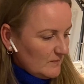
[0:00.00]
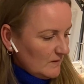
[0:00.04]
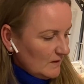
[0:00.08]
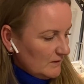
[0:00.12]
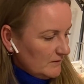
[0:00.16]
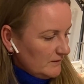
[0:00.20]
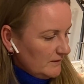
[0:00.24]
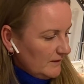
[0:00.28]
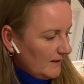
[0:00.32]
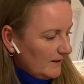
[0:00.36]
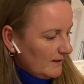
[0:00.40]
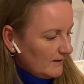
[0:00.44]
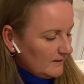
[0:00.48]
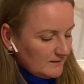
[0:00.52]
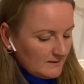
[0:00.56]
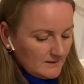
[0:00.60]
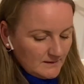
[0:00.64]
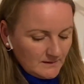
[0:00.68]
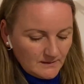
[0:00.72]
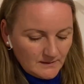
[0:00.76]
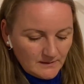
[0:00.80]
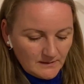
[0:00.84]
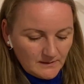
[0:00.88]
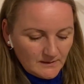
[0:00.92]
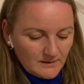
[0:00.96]
Yeah,
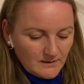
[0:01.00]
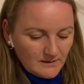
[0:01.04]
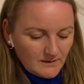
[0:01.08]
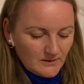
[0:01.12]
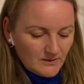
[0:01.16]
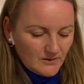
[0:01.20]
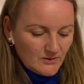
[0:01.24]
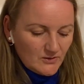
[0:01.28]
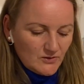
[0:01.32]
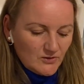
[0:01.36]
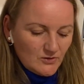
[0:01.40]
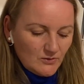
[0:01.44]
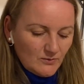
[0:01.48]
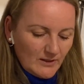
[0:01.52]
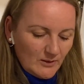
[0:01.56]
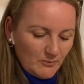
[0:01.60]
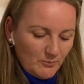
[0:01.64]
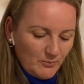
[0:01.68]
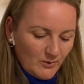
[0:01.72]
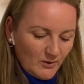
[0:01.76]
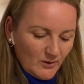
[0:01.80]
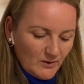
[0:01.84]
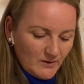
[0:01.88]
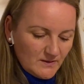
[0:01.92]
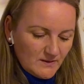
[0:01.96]
so I
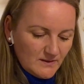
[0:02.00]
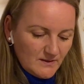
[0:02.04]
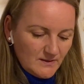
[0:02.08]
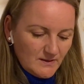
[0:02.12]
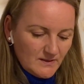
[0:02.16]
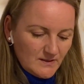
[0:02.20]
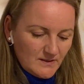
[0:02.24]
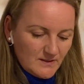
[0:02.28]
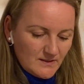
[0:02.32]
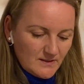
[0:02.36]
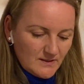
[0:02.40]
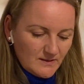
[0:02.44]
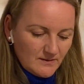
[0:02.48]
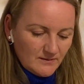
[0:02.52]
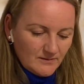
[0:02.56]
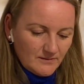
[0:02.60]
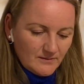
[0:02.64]
bought these